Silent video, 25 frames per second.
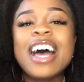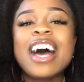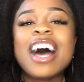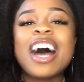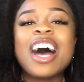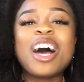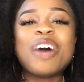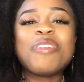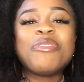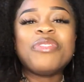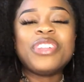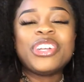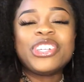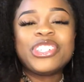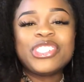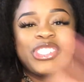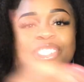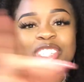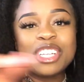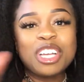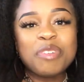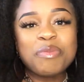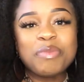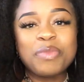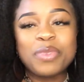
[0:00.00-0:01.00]
the
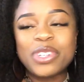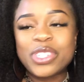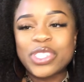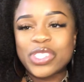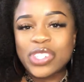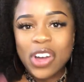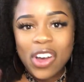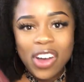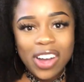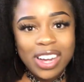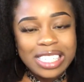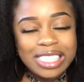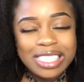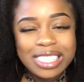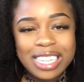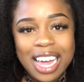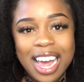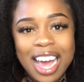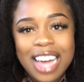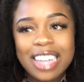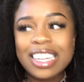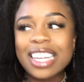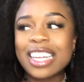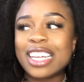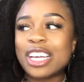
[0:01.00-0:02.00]
ship docked
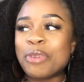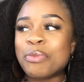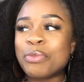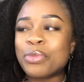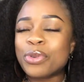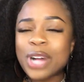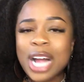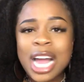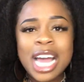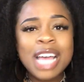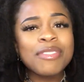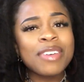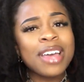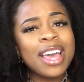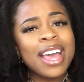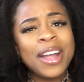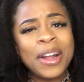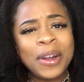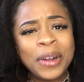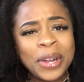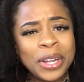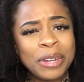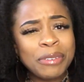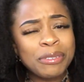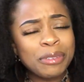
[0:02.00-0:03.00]
at like a private
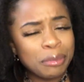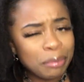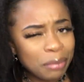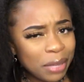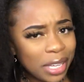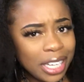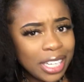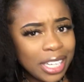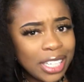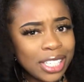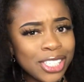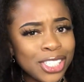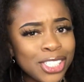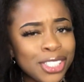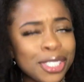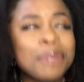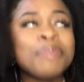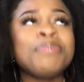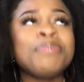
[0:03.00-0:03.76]
area of the beach.